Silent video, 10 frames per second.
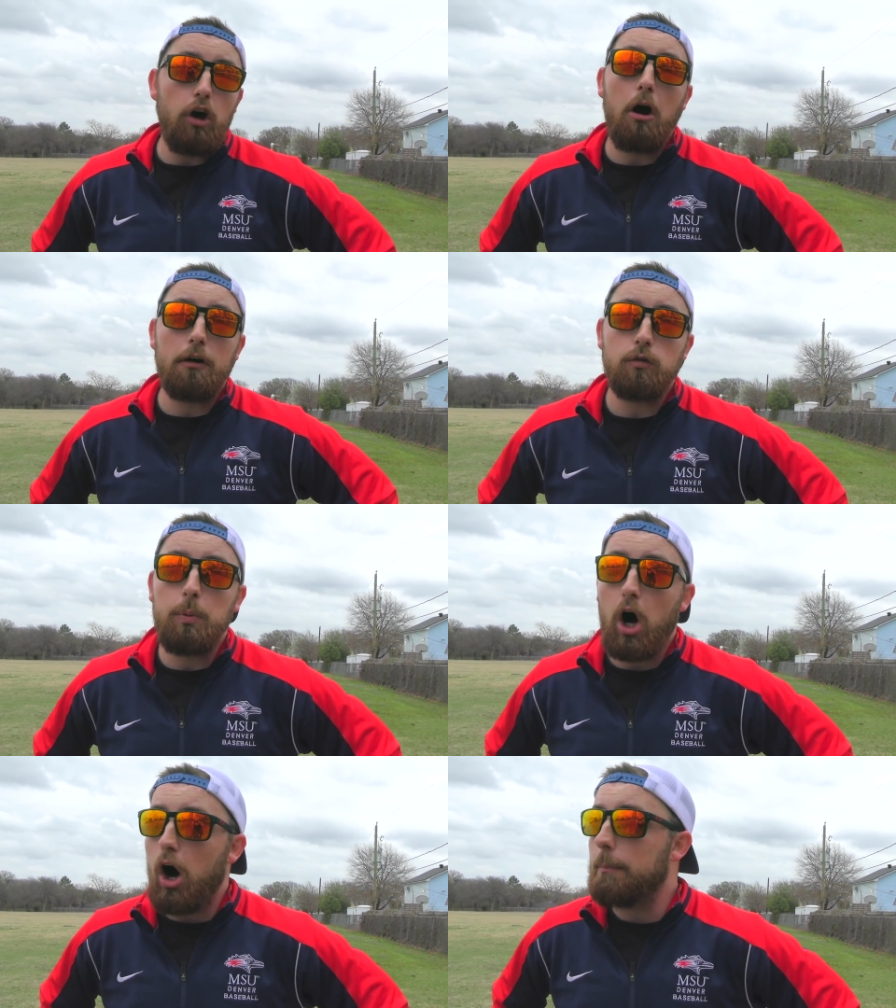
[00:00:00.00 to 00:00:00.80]
the hardest
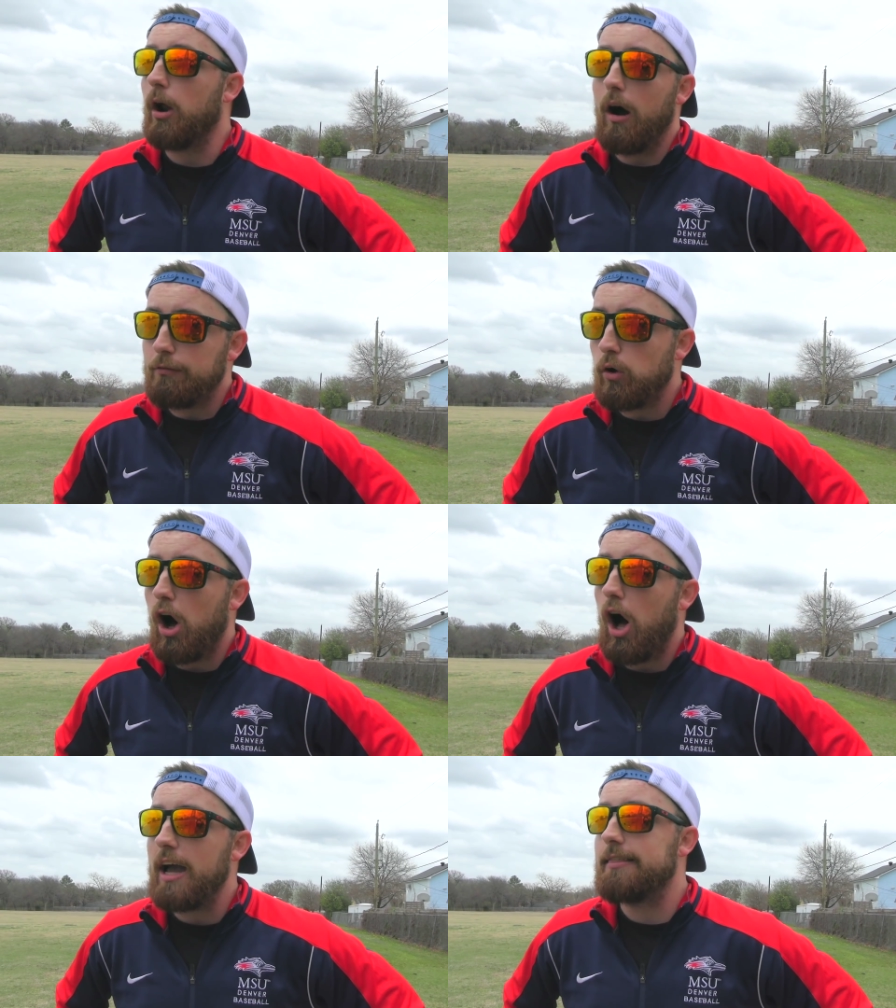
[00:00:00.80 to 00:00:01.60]
ball, but
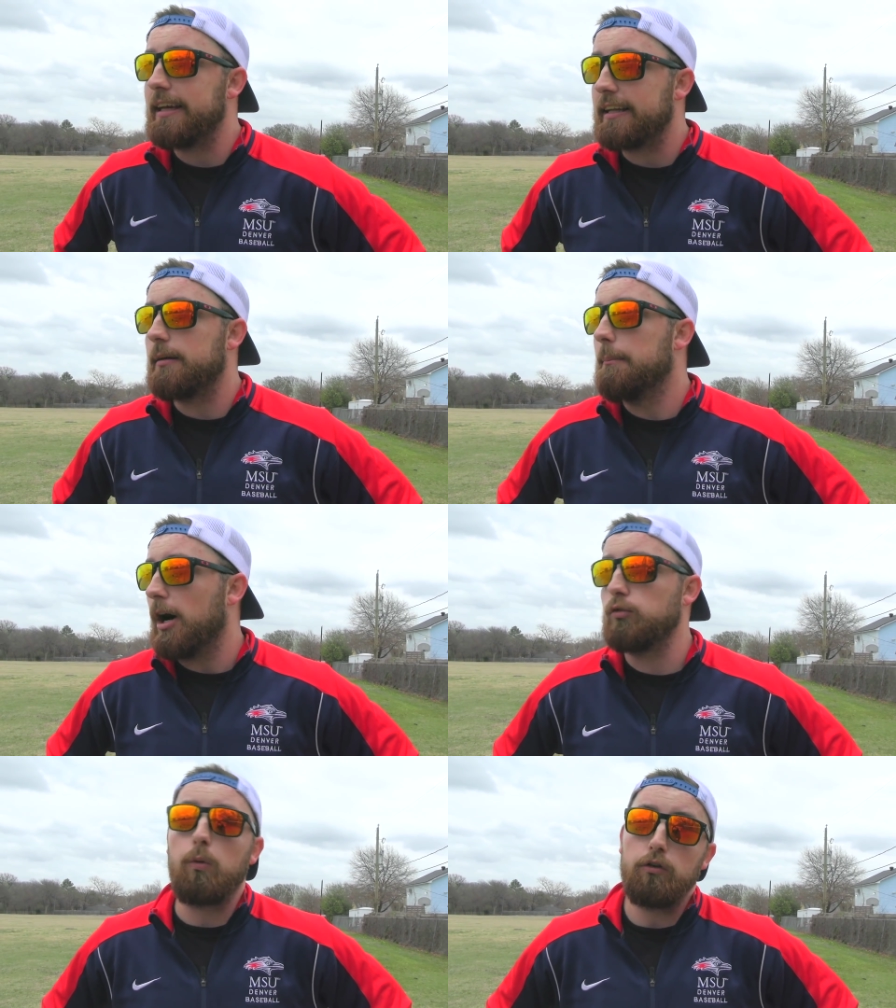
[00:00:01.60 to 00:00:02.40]
overall I think it's a
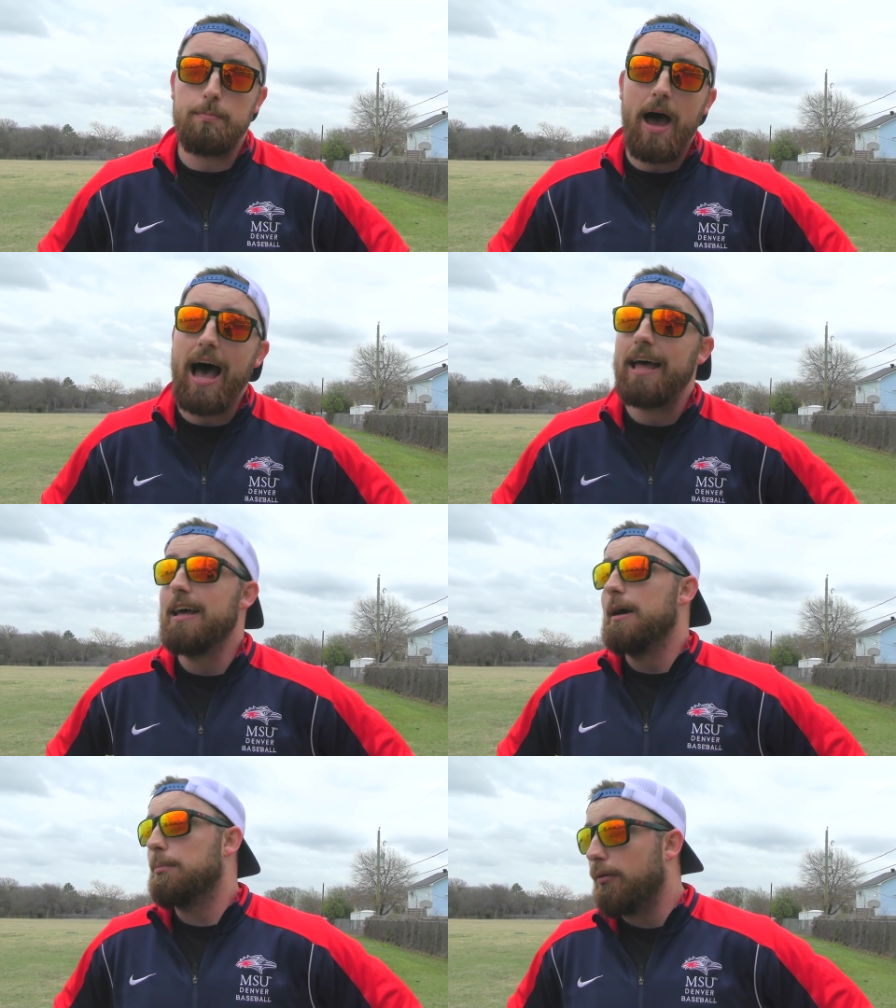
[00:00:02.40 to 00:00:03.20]
much worse bat,
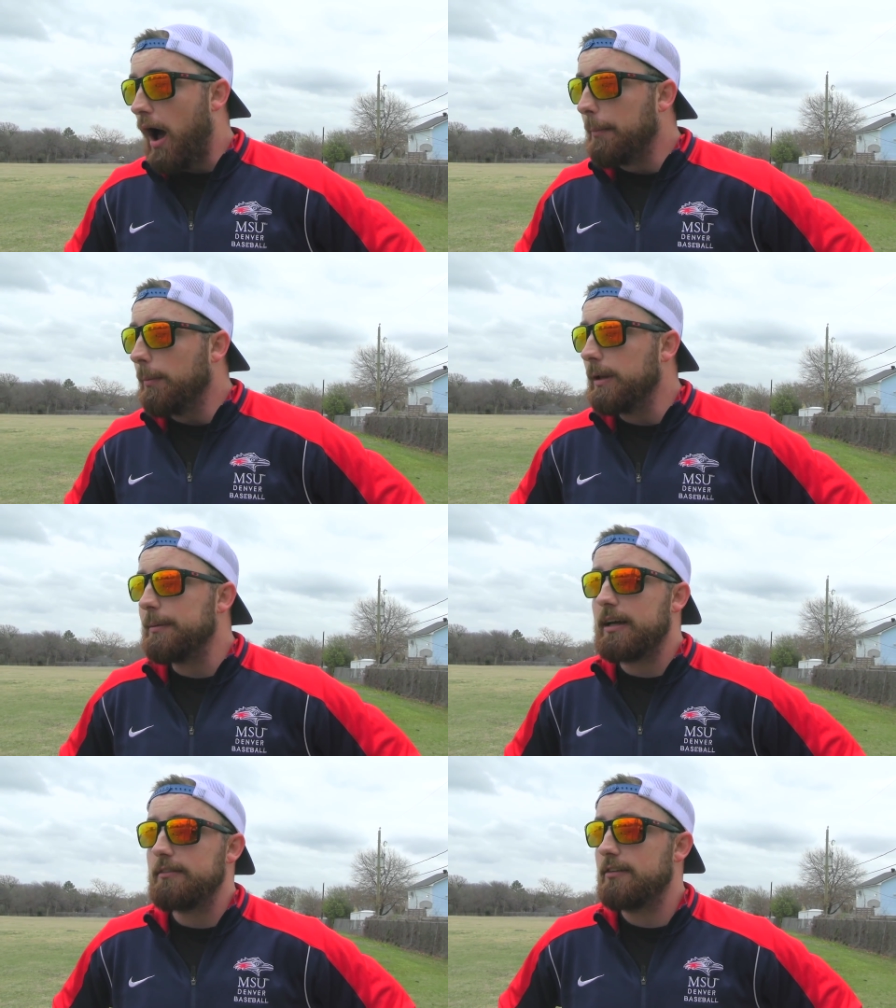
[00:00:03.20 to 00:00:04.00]
probably
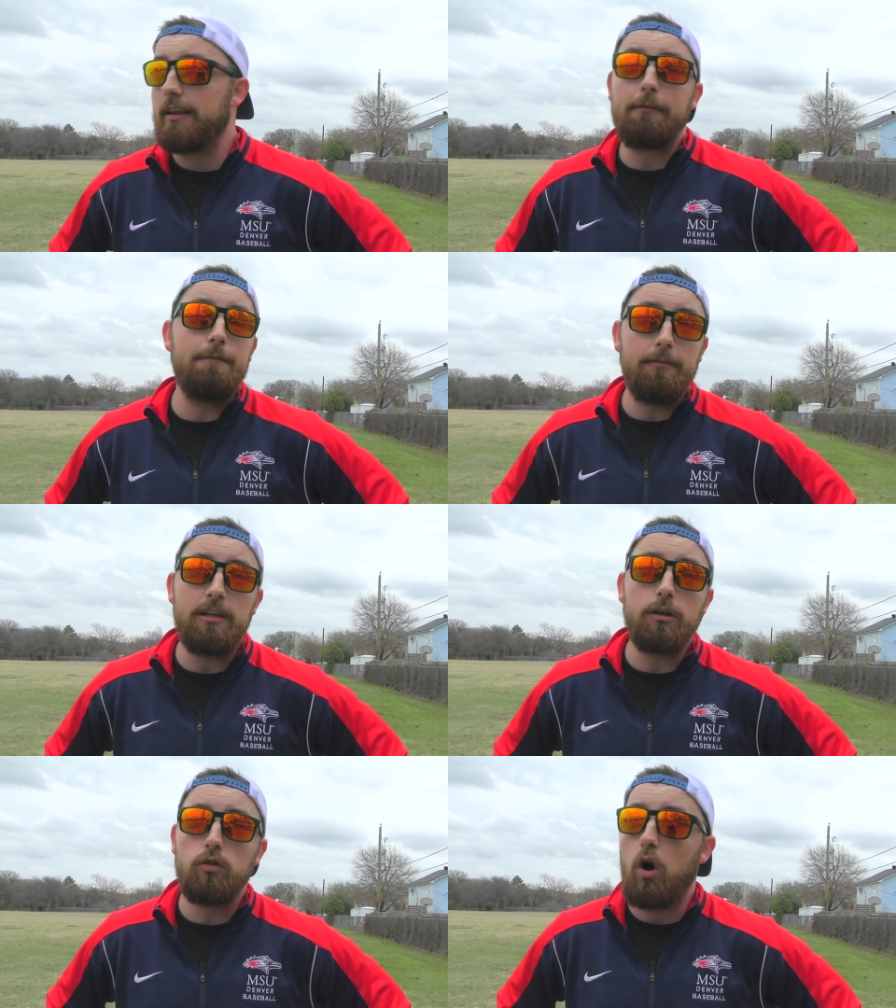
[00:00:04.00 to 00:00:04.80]
because it's like 50
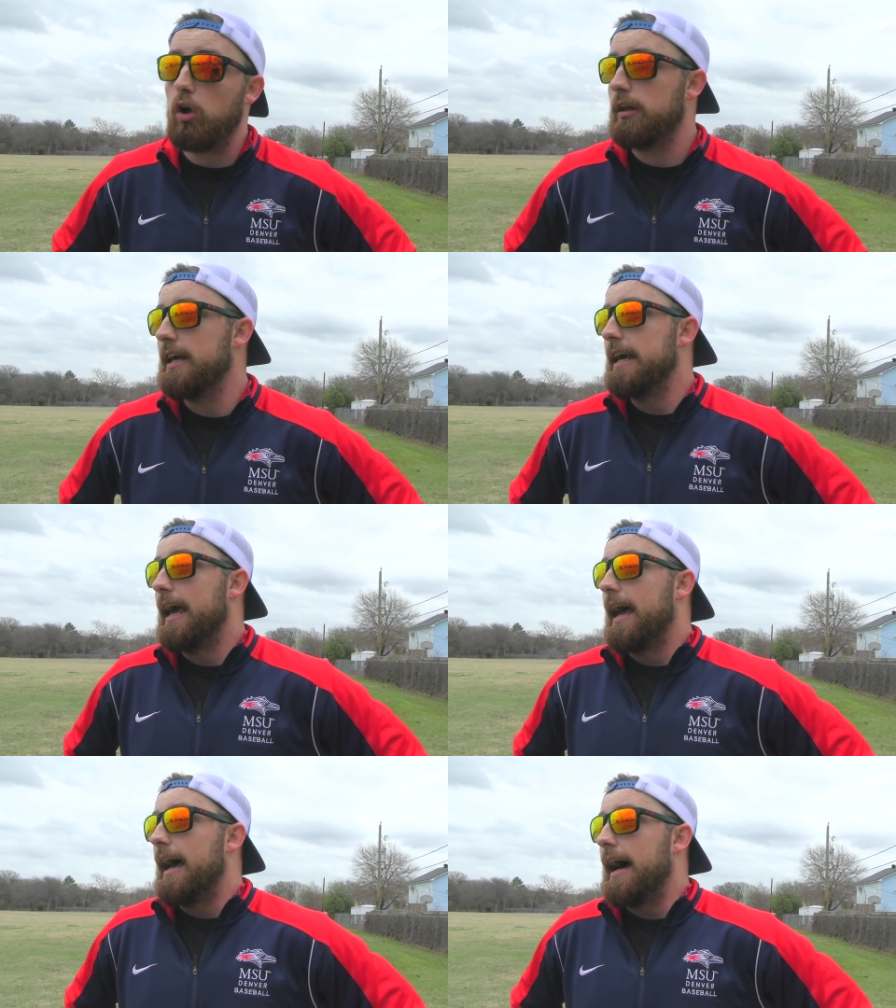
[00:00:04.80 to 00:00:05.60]
years old.
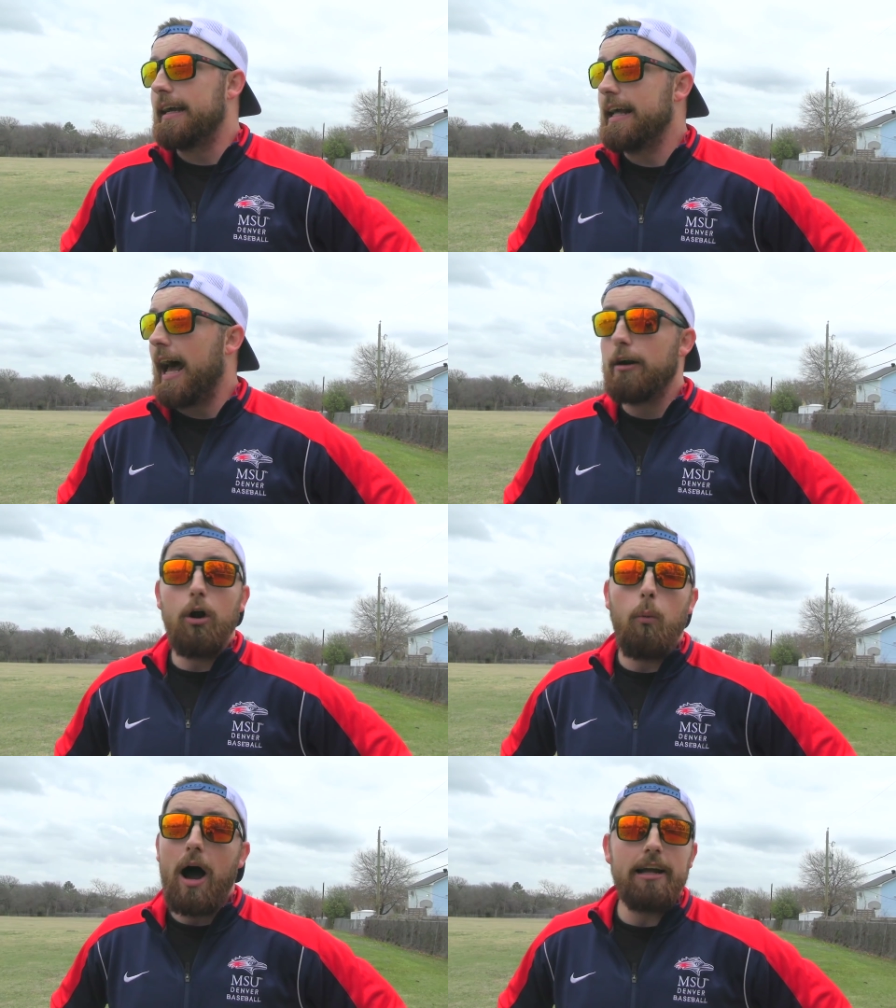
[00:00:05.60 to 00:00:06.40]
Again, I don't
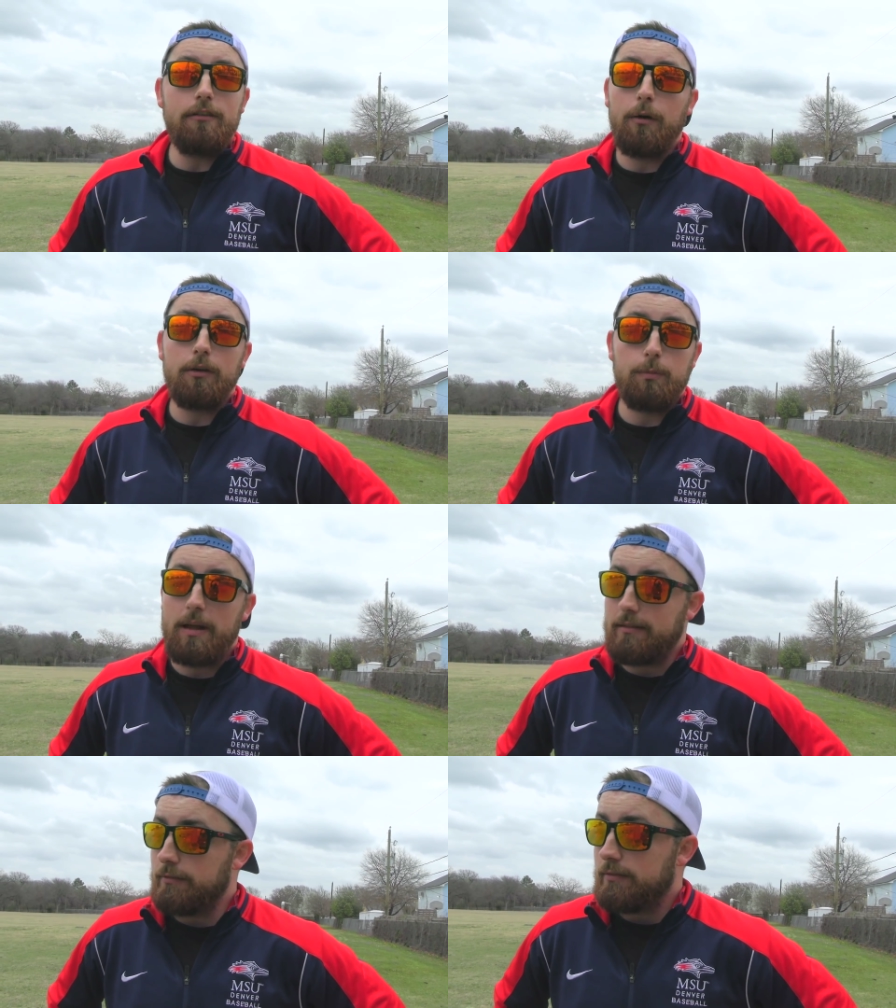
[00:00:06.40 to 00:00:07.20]
know why it's so
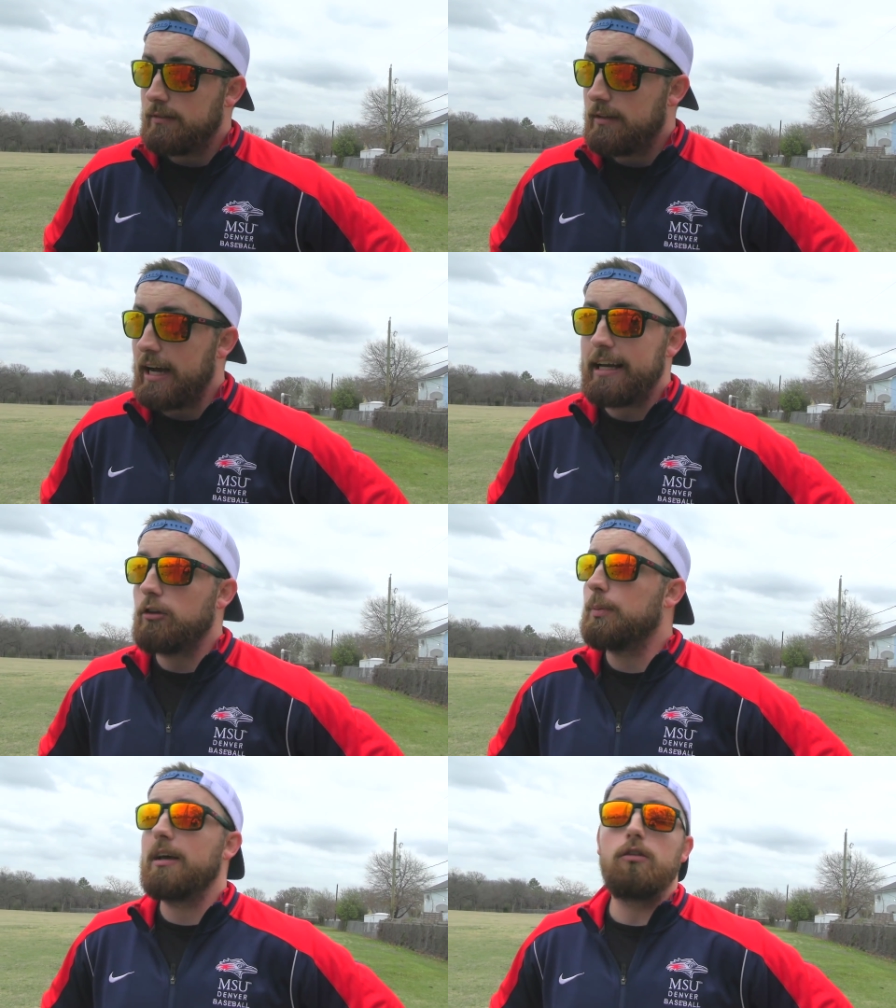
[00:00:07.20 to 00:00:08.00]
expensive. I
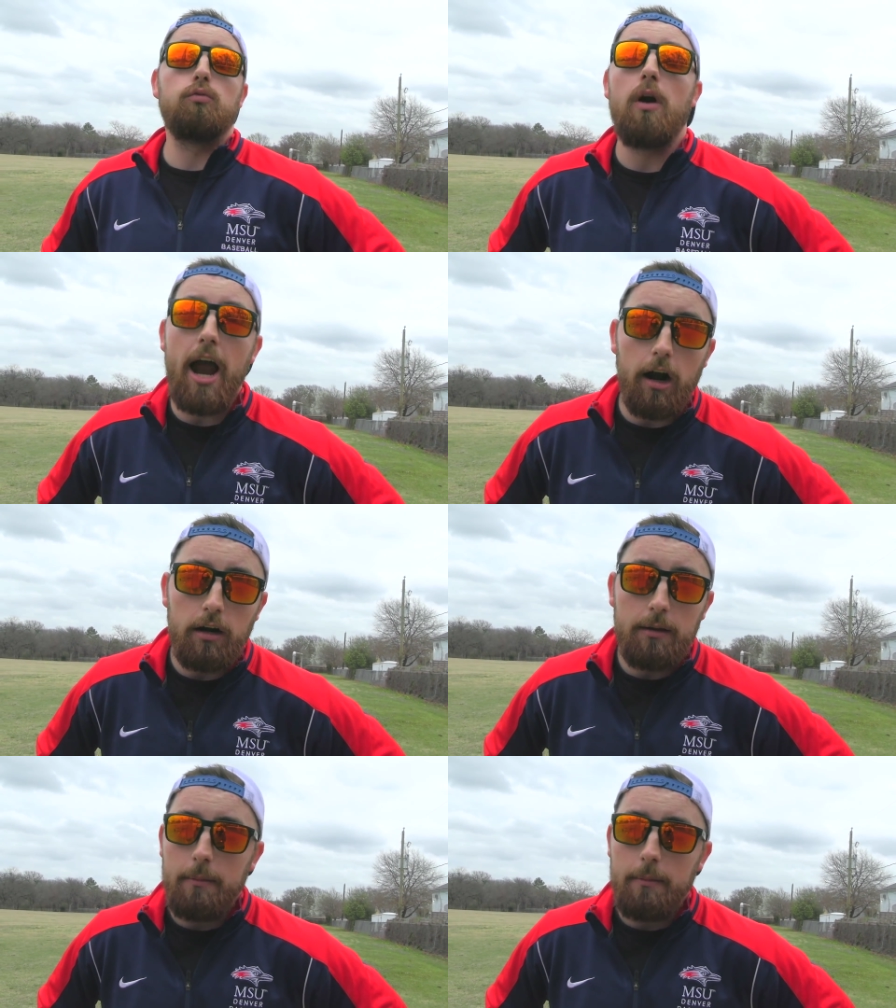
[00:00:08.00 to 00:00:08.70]
guess because it's rare.